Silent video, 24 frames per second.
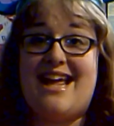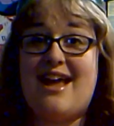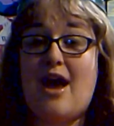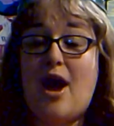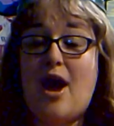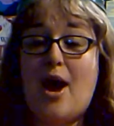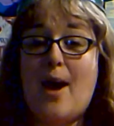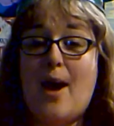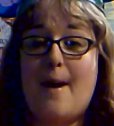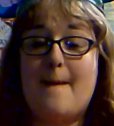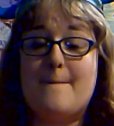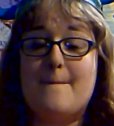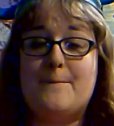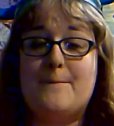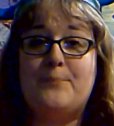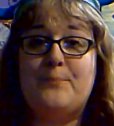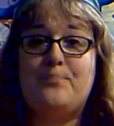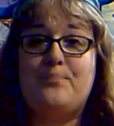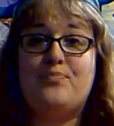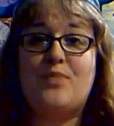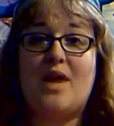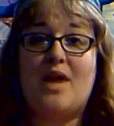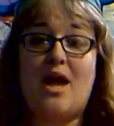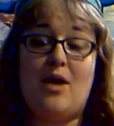um,
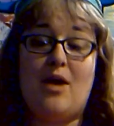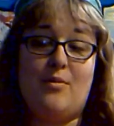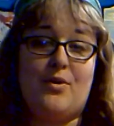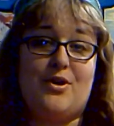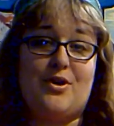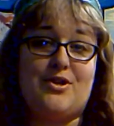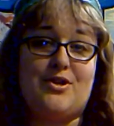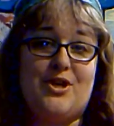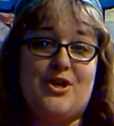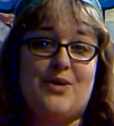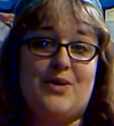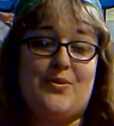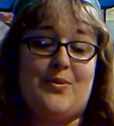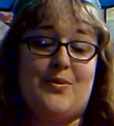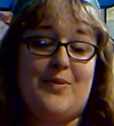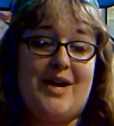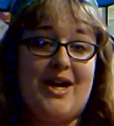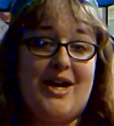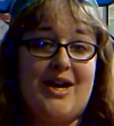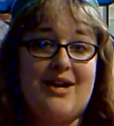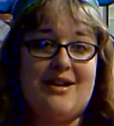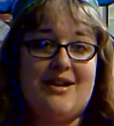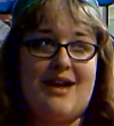Alberto Romero.